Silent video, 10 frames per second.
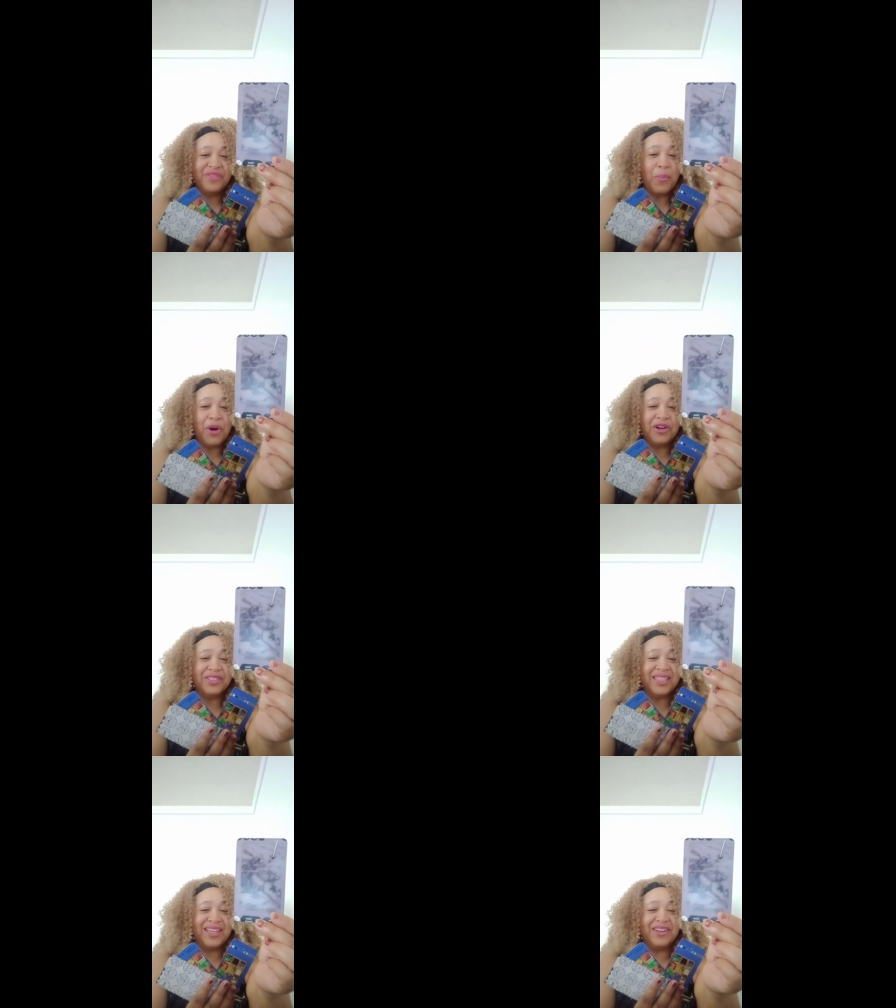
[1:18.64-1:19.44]

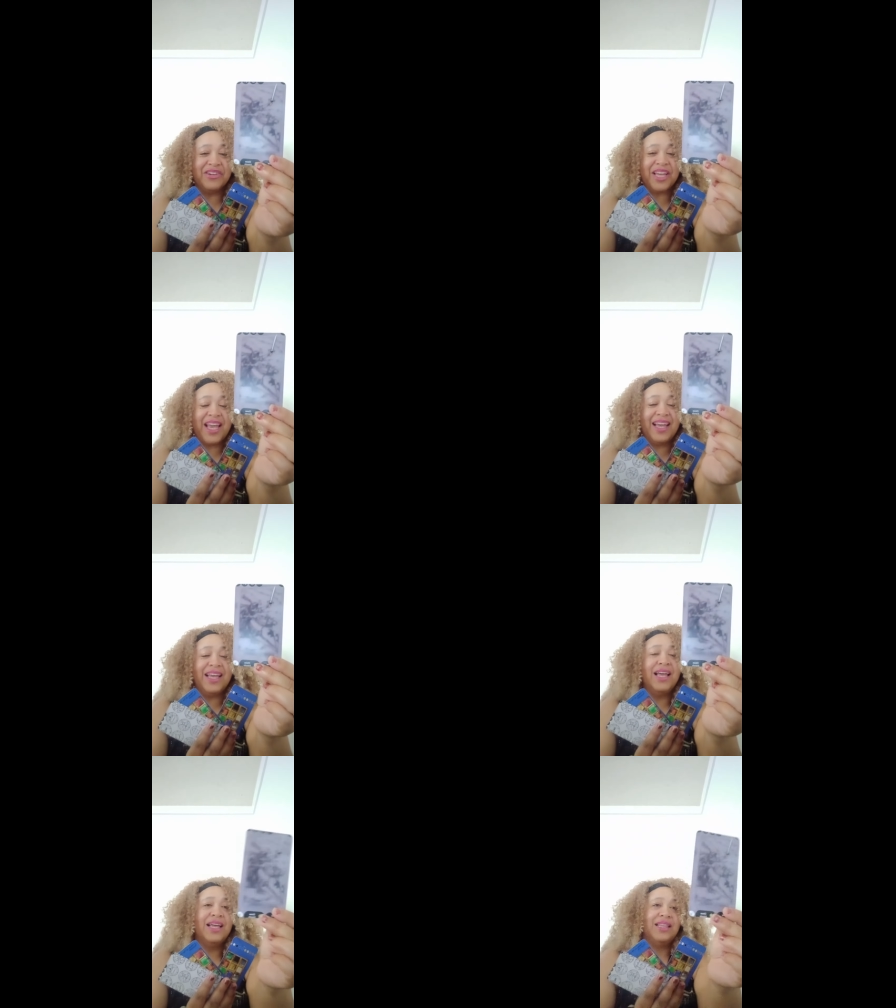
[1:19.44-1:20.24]
person, okay?
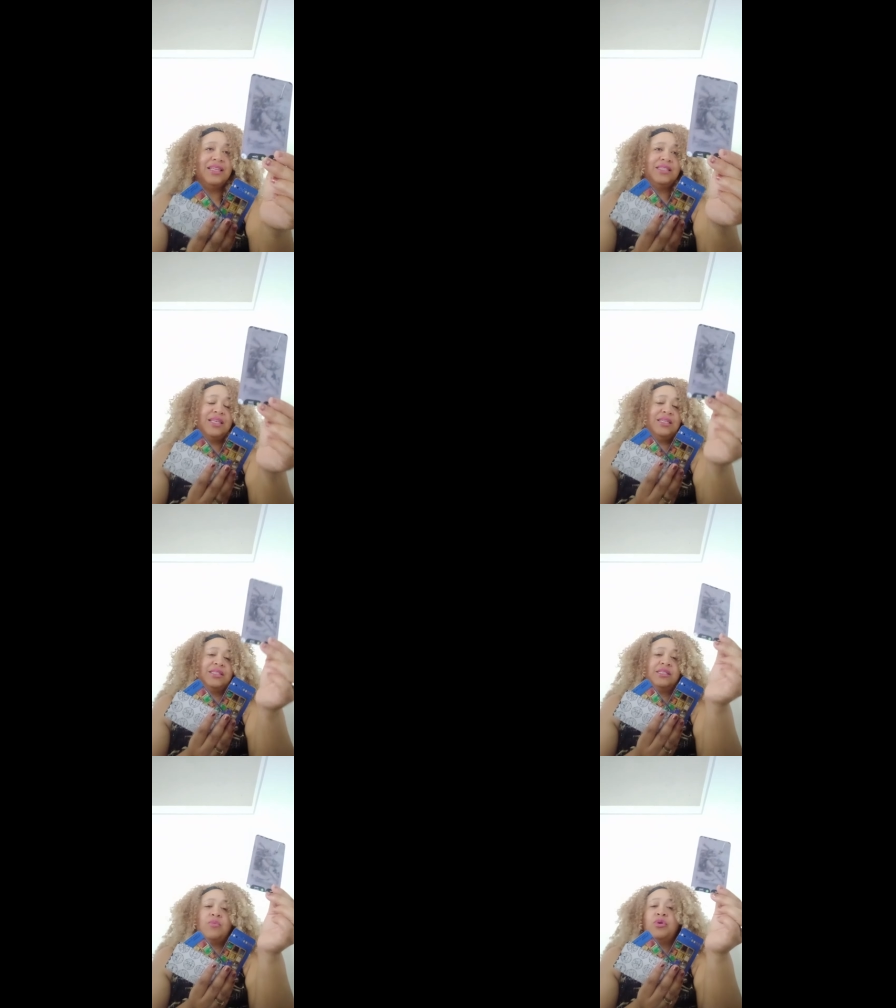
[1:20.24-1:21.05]
This is
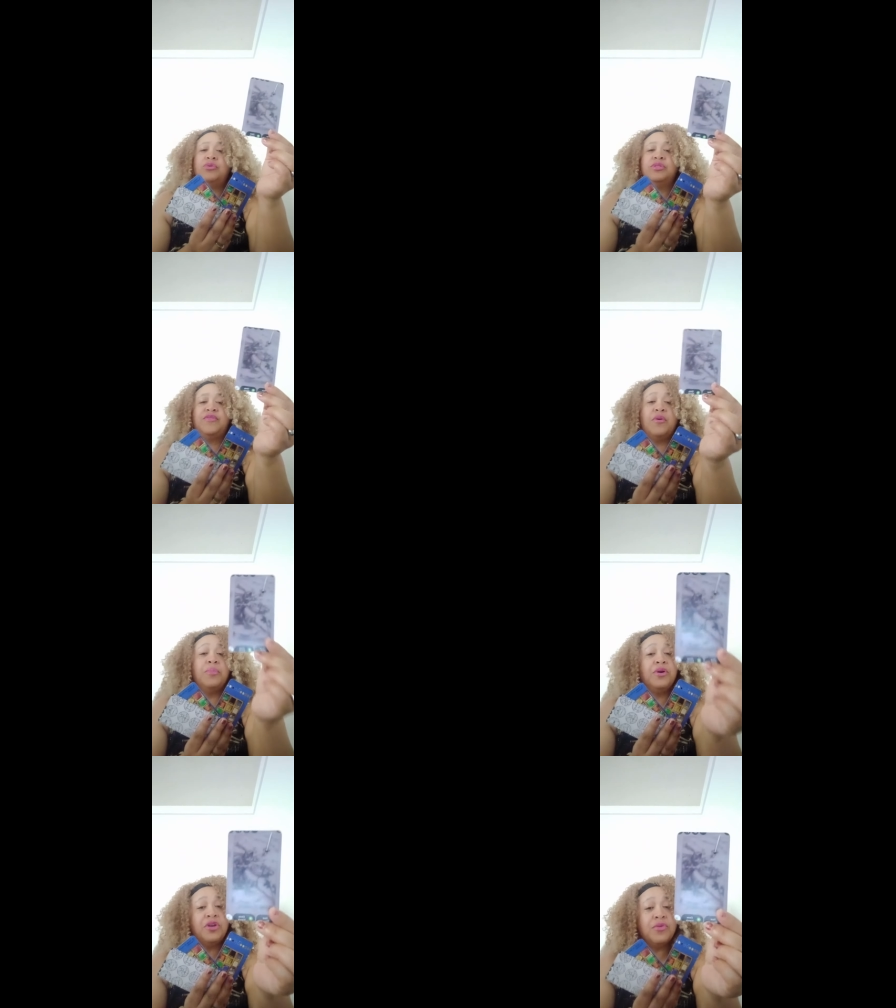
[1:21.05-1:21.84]
someone who's
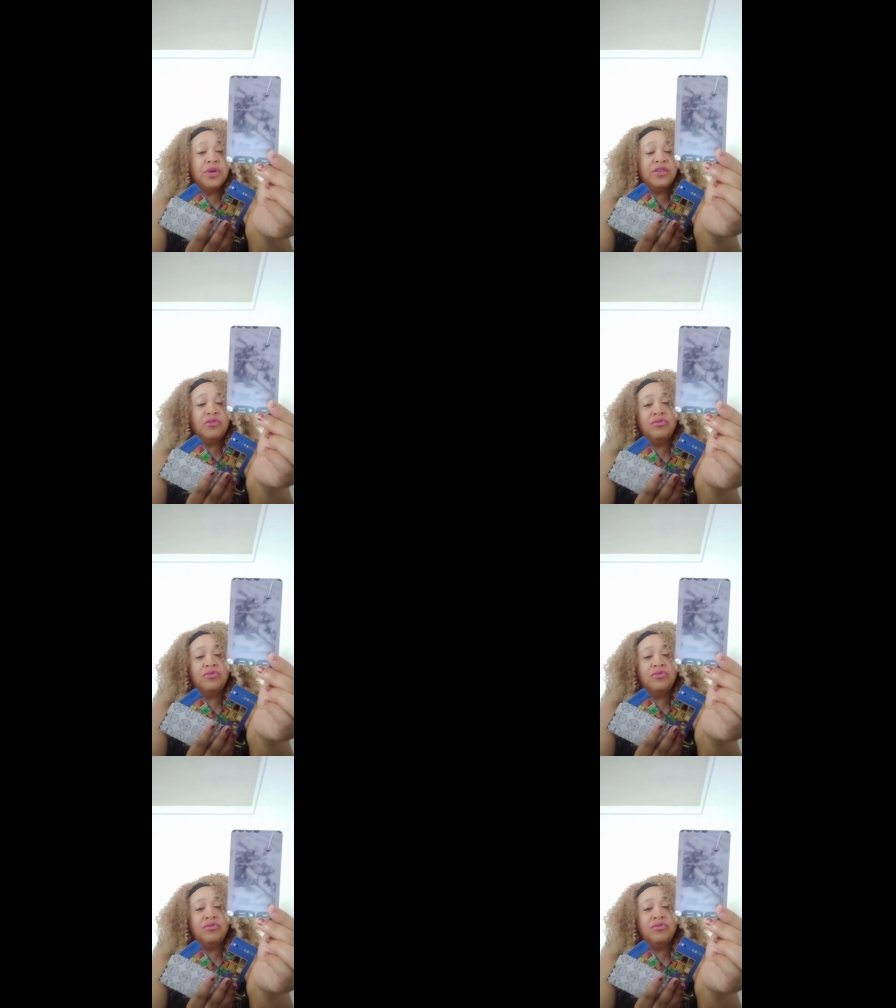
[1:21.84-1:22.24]
familiar with you.